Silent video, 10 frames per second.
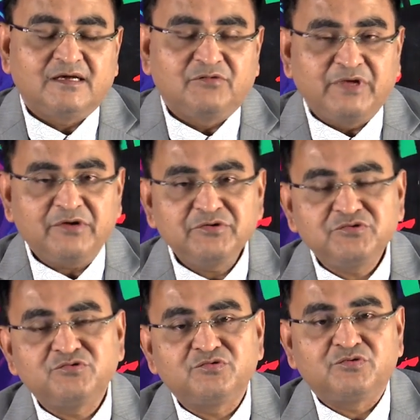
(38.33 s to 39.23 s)
we are going
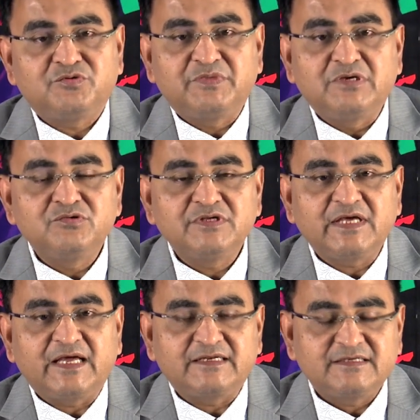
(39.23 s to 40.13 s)
to be looking
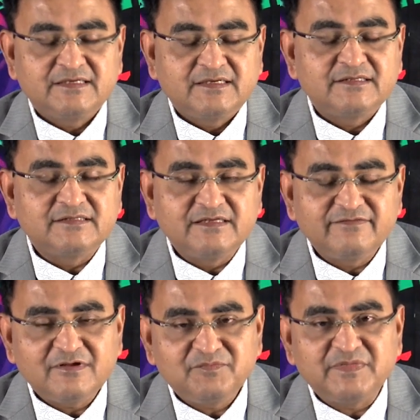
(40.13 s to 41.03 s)
at the
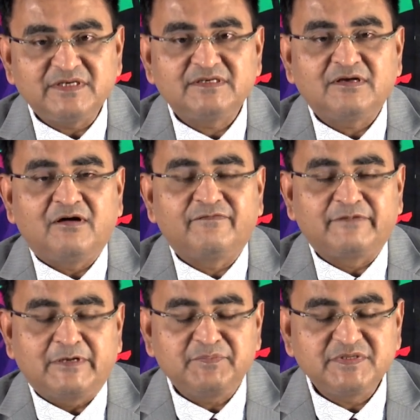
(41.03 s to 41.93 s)
development of
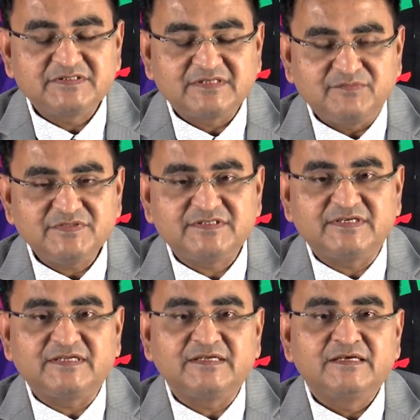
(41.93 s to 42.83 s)
Reppe's
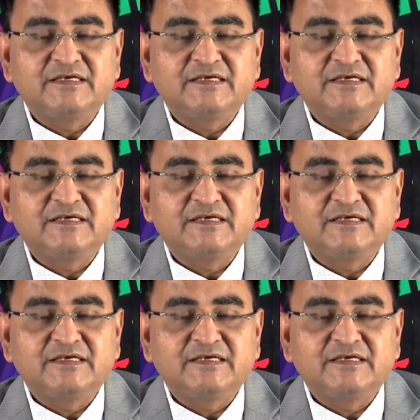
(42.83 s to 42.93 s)
chemistry